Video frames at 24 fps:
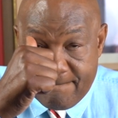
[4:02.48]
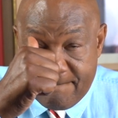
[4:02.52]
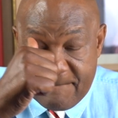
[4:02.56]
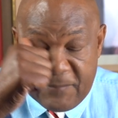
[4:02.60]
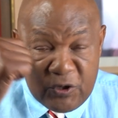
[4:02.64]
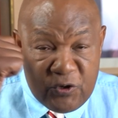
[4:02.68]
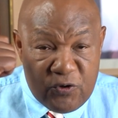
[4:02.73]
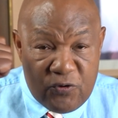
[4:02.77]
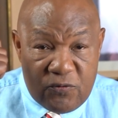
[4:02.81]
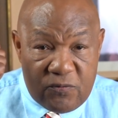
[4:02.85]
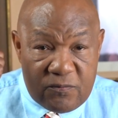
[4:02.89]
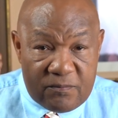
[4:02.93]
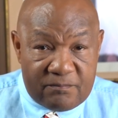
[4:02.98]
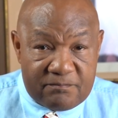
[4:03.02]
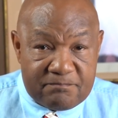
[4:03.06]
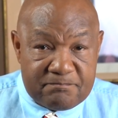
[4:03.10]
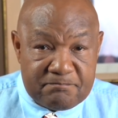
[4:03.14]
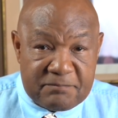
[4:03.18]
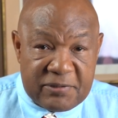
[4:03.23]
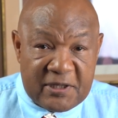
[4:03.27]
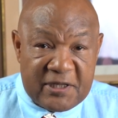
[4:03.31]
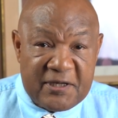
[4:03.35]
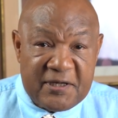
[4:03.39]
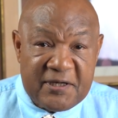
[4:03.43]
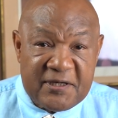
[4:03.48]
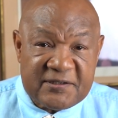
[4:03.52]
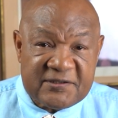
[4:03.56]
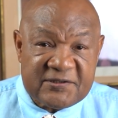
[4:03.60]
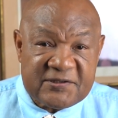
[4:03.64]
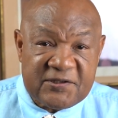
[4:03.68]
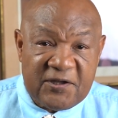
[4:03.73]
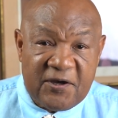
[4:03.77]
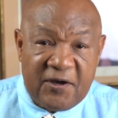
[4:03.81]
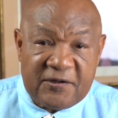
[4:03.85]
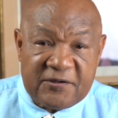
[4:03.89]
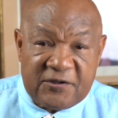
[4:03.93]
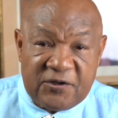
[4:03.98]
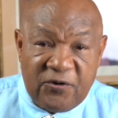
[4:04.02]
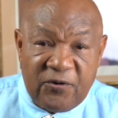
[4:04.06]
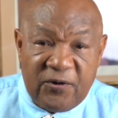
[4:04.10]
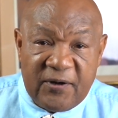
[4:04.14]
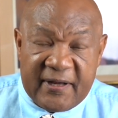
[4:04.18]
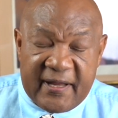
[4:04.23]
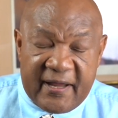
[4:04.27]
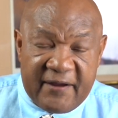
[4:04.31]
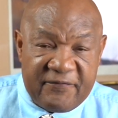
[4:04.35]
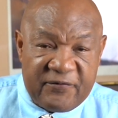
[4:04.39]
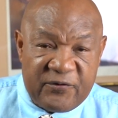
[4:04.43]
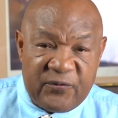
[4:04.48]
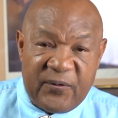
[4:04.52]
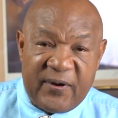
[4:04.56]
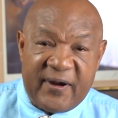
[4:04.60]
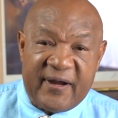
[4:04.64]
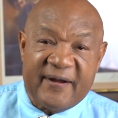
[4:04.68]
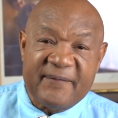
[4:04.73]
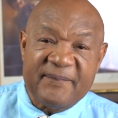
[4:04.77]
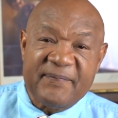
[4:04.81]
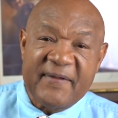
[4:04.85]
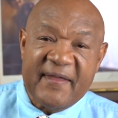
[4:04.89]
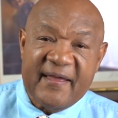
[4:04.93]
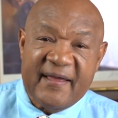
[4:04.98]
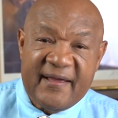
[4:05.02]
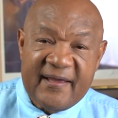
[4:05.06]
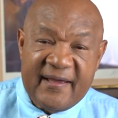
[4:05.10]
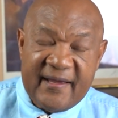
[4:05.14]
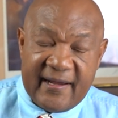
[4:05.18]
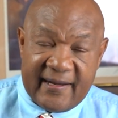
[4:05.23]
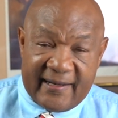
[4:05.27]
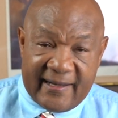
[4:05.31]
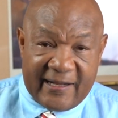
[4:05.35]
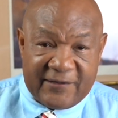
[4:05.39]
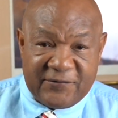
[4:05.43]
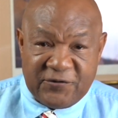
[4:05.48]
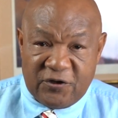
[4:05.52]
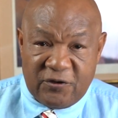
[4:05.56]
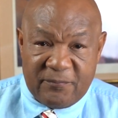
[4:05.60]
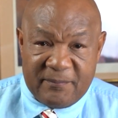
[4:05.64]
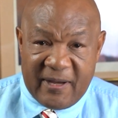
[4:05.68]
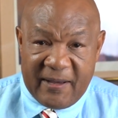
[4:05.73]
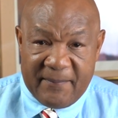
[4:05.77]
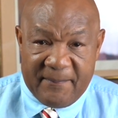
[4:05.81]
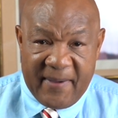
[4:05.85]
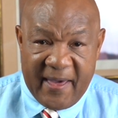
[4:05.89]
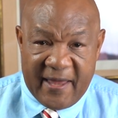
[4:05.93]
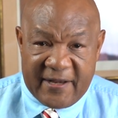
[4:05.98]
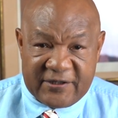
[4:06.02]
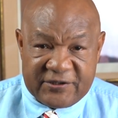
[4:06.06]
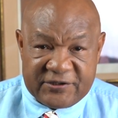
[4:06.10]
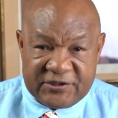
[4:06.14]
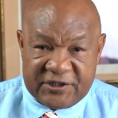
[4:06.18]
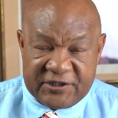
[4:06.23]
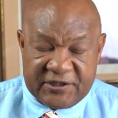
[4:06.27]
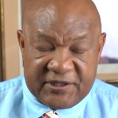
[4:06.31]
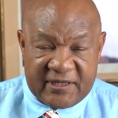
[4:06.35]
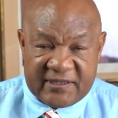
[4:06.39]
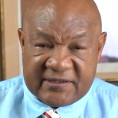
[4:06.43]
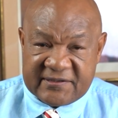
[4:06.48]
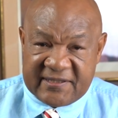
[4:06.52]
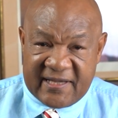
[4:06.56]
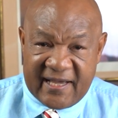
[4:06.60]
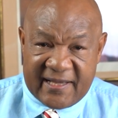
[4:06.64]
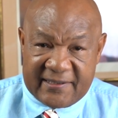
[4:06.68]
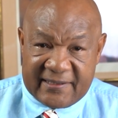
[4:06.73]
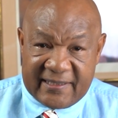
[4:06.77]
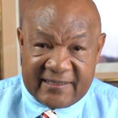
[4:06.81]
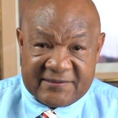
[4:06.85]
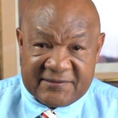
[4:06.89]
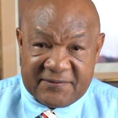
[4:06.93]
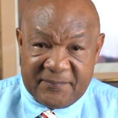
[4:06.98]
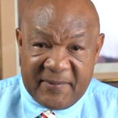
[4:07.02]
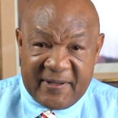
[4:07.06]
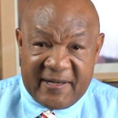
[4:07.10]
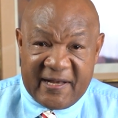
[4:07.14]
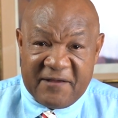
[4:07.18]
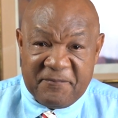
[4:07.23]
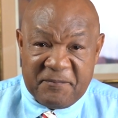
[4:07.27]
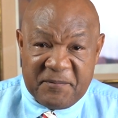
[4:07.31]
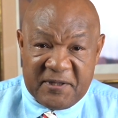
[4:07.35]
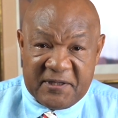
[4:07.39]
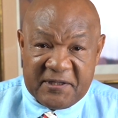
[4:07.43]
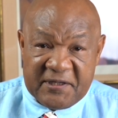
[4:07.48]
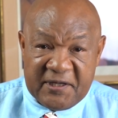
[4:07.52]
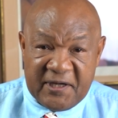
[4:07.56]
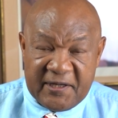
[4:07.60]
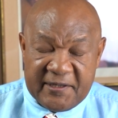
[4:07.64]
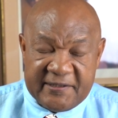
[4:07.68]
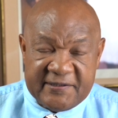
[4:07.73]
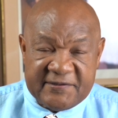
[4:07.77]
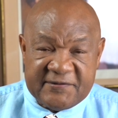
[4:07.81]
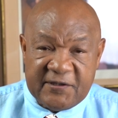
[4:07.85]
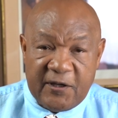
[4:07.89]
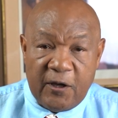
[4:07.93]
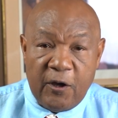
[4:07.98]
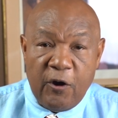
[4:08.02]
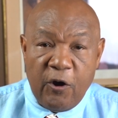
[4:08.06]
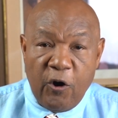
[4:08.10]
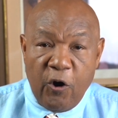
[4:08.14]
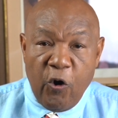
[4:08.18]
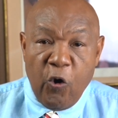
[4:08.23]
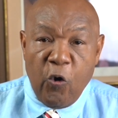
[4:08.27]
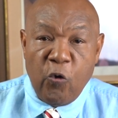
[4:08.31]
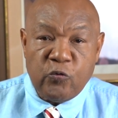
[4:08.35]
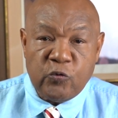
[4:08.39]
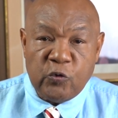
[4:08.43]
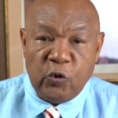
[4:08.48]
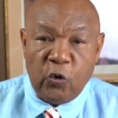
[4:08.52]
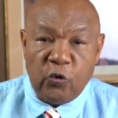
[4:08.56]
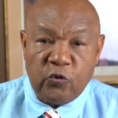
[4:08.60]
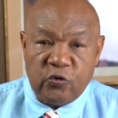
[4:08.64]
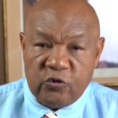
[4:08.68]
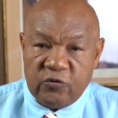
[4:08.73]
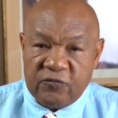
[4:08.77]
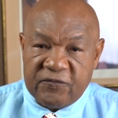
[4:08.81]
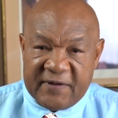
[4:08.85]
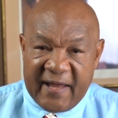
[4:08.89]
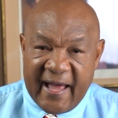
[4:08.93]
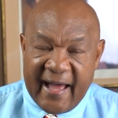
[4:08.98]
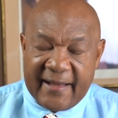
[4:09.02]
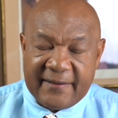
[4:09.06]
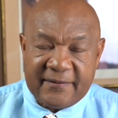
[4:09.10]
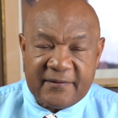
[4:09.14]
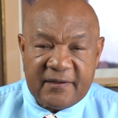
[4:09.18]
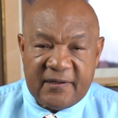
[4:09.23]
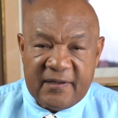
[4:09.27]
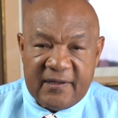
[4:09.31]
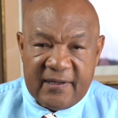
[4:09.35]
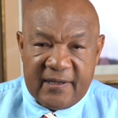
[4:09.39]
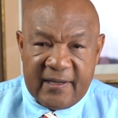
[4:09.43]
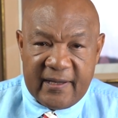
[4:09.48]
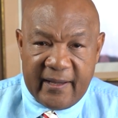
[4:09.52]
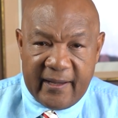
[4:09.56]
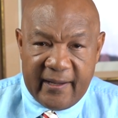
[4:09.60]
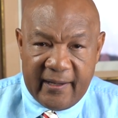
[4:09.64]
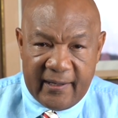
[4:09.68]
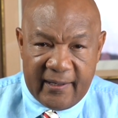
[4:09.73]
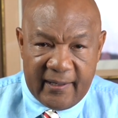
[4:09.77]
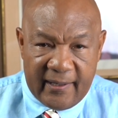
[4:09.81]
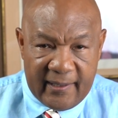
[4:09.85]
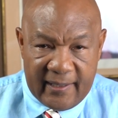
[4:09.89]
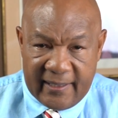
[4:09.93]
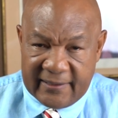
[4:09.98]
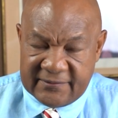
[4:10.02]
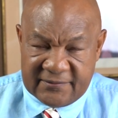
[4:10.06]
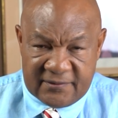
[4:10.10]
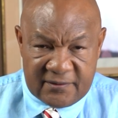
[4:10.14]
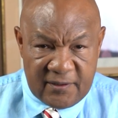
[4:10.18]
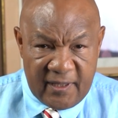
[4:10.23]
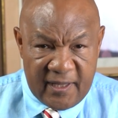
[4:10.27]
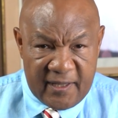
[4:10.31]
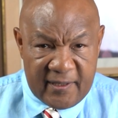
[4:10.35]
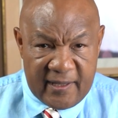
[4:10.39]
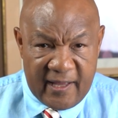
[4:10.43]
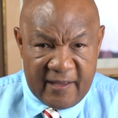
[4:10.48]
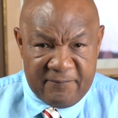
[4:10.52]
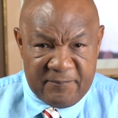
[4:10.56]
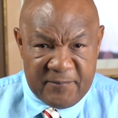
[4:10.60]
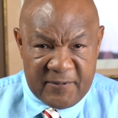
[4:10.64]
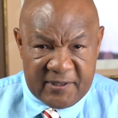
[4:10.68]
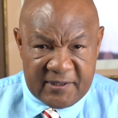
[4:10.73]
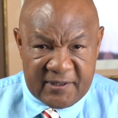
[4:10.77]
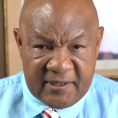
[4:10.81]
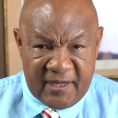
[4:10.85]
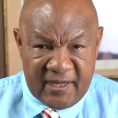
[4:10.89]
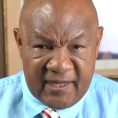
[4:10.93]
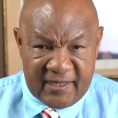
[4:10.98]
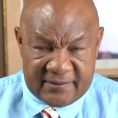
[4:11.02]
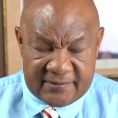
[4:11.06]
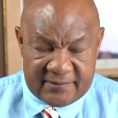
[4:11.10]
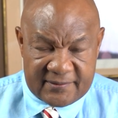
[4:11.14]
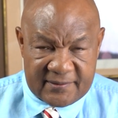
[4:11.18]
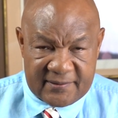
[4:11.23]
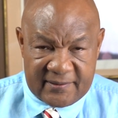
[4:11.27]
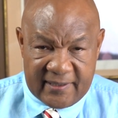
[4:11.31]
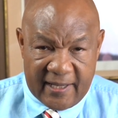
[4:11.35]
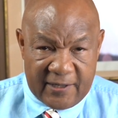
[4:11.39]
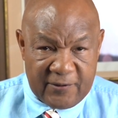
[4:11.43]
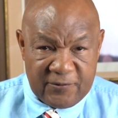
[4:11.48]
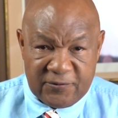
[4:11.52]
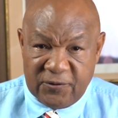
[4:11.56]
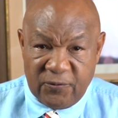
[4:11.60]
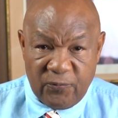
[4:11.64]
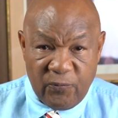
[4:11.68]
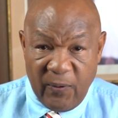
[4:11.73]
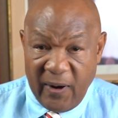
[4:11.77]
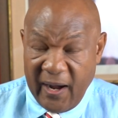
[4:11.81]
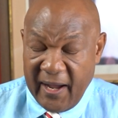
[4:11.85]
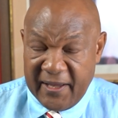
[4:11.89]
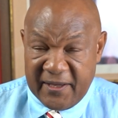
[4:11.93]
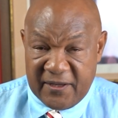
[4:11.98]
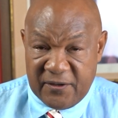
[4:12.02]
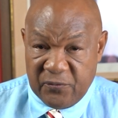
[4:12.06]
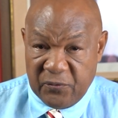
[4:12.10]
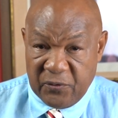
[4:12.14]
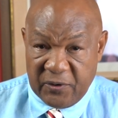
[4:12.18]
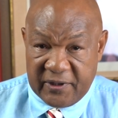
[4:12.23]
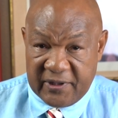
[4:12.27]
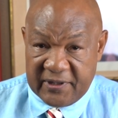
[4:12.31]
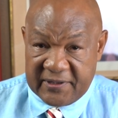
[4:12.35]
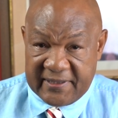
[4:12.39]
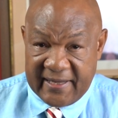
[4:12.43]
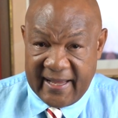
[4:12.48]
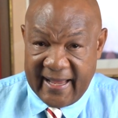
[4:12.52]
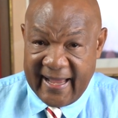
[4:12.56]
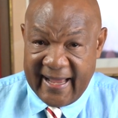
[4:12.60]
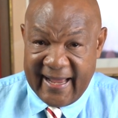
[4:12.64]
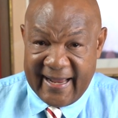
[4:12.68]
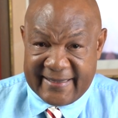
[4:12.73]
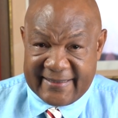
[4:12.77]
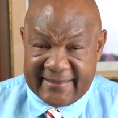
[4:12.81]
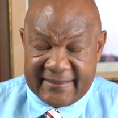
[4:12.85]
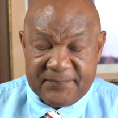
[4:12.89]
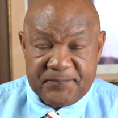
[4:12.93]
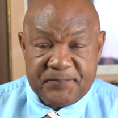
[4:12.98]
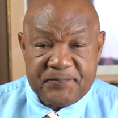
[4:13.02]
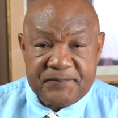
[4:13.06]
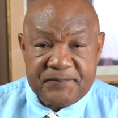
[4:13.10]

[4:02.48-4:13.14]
Boom, blood started going everywhere. And I told my manager, Dick Sadler, I said, "Man, I've been cut." He said, "Oh, no, you've not." I said, "Hey, I've been cut." I don't know why he wanted to hide it.